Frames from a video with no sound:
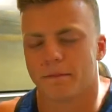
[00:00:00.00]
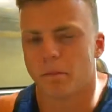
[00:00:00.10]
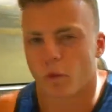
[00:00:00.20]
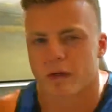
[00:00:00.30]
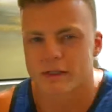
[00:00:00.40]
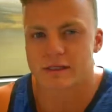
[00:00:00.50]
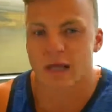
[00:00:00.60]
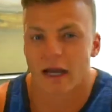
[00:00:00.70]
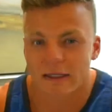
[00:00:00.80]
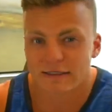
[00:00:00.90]
more
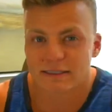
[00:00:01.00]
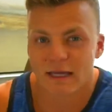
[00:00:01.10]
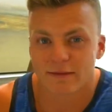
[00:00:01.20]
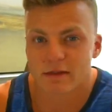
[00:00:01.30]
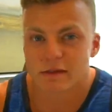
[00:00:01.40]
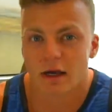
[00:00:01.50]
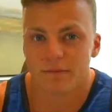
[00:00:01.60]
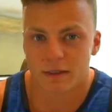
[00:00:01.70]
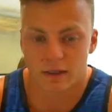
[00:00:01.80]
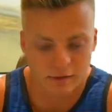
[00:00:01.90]
excited to get this
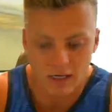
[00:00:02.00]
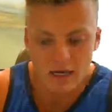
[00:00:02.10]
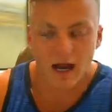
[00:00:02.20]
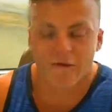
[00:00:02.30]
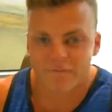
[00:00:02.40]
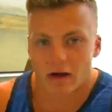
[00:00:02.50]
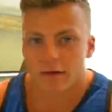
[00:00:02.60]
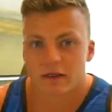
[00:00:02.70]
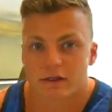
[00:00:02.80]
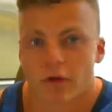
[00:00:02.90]
done because I
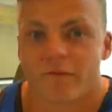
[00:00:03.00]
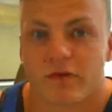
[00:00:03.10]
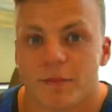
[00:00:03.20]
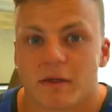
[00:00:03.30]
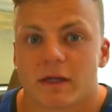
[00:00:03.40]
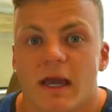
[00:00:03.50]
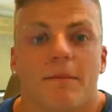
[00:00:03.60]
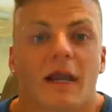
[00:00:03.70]
finally can start flipping again.